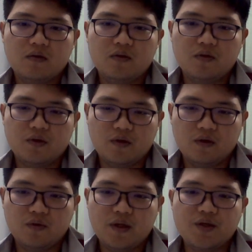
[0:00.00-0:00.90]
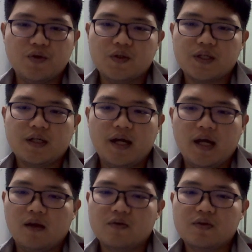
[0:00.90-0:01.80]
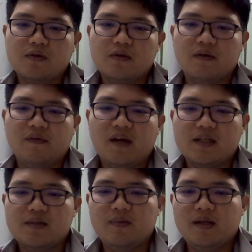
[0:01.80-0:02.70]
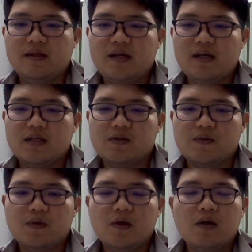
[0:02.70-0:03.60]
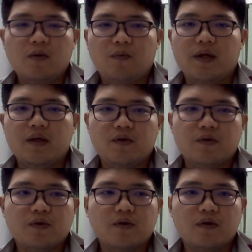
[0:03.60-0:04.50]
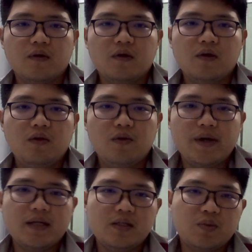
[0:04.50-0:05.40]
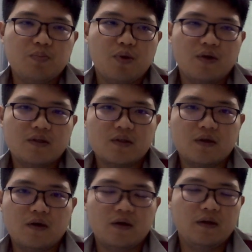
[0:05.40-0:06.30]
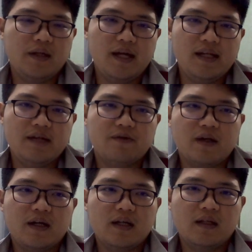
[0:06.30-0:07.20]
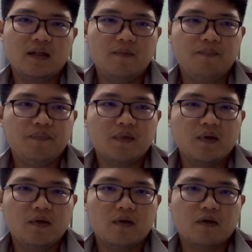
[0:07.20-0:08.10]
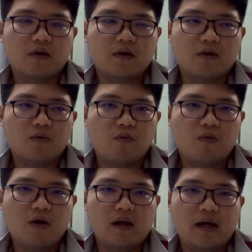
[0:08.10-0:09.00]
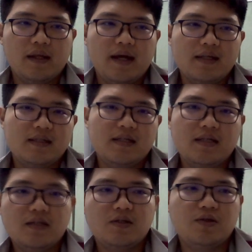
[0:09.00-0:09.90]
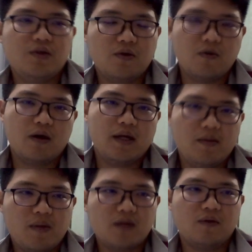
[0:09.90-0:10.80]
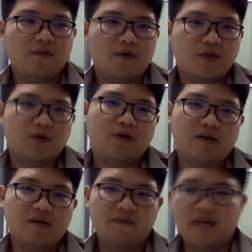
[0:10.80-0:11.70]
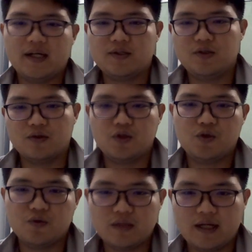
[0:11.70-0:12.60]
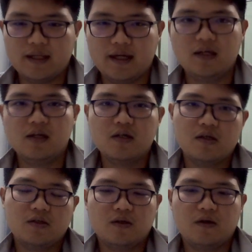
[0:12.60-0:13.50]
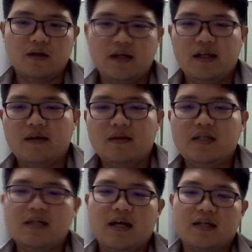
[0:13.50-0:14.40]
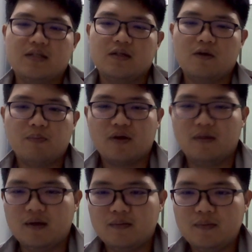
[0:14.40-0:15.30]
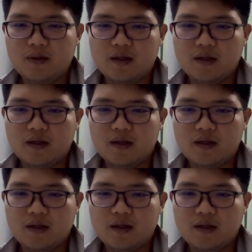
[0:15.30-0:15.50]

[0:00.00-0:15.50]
to the user. And also the flexibility is when you doing sports or daily run or walk like that. Since you're walking much, of course you're gonna flex your shoes like that, so this has no problem